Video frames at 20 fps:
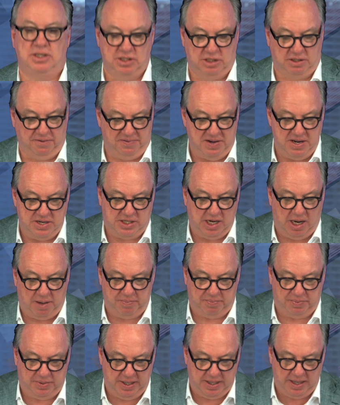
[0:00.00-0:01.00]
just to finish
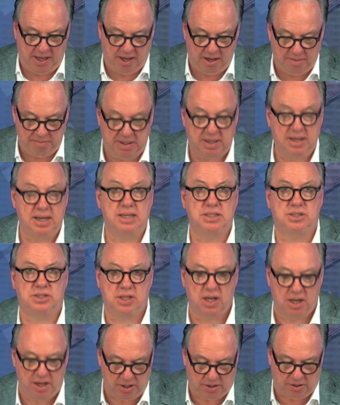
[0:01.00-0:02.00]
up, the Middle East
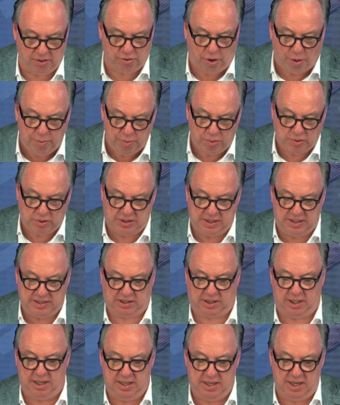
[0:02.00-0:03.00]
conglomerate is
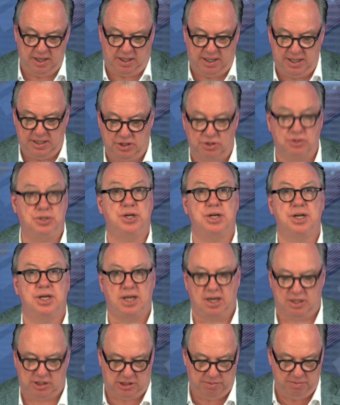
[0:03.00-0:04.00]
clearly a key strategic
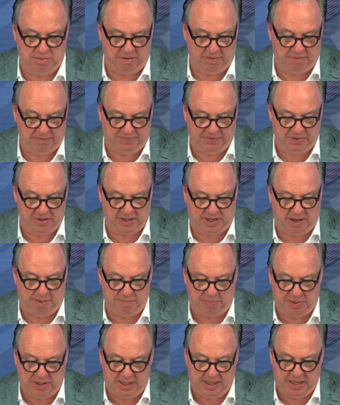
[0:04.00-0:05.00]
customer for the
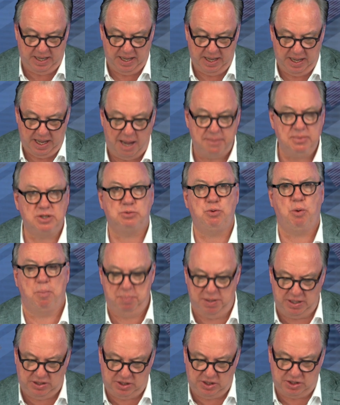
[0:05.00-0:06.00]
company. How much more
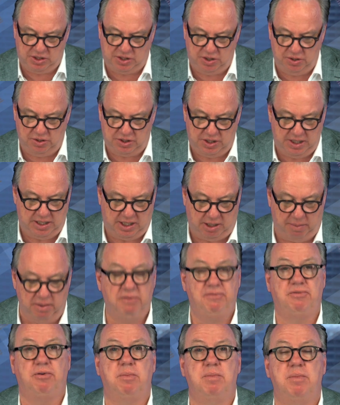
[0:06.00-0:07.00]
business do you see
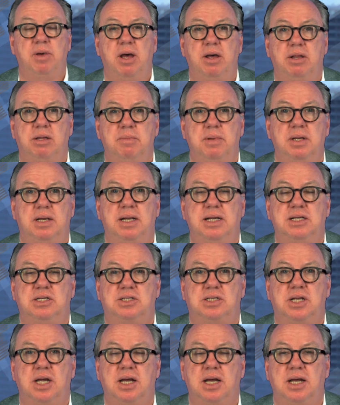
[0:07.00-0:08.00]
coming from the Middle
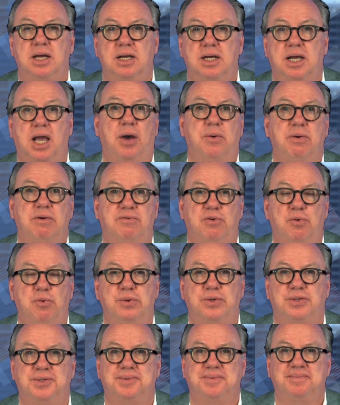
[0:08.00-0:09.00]
East going
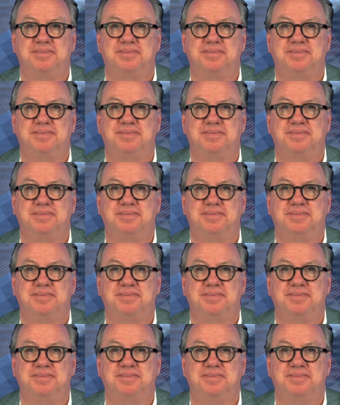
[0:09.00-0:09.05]
forward?